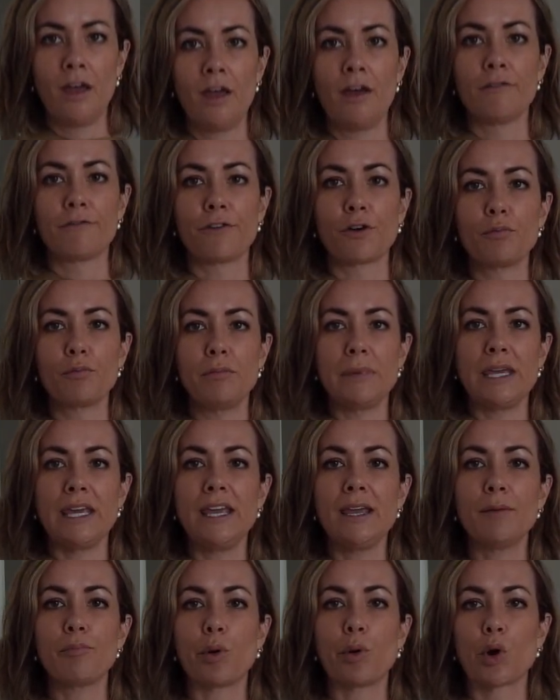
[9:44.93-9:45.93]
for
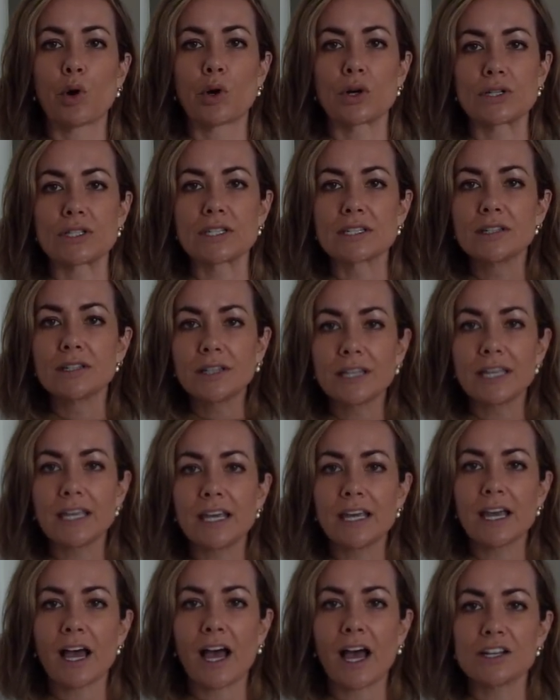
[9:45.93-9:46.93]
me
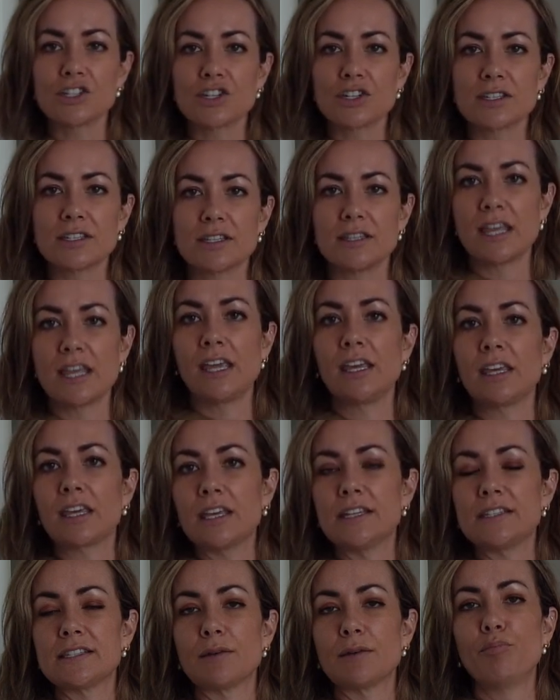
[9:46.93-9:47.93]
personally, I just think
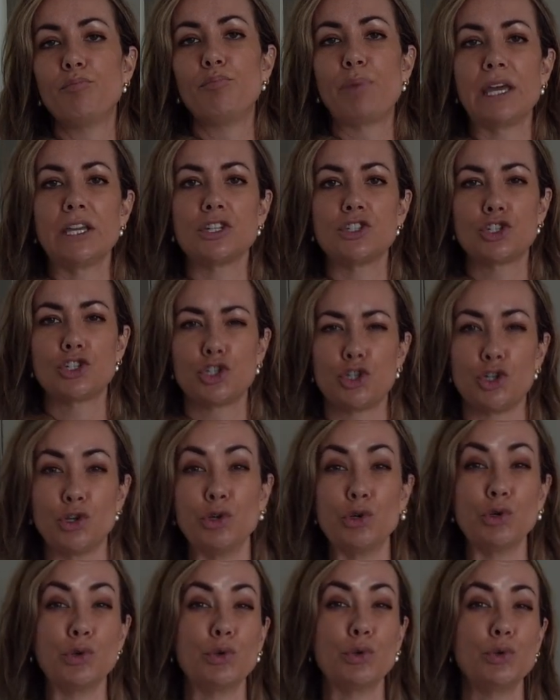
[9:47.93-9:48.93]
it's a bit
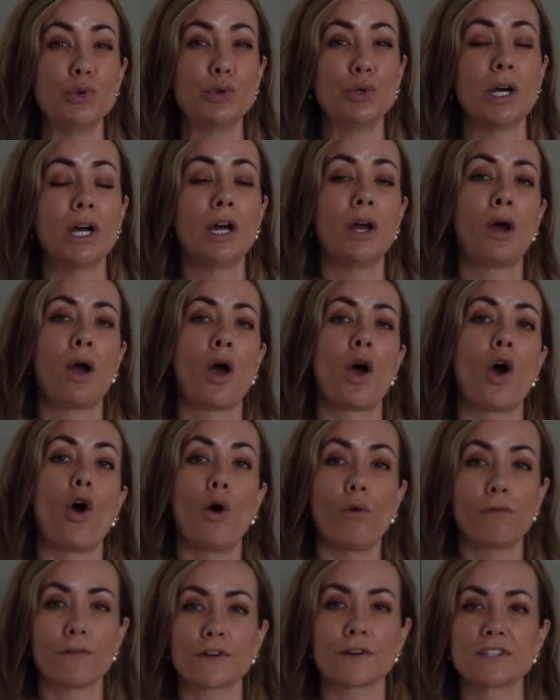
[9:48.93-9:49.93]
too
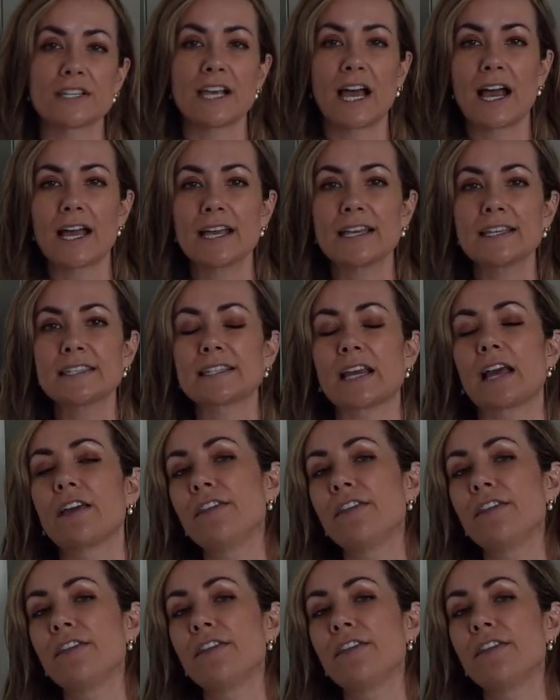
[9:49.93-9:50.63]
oversized.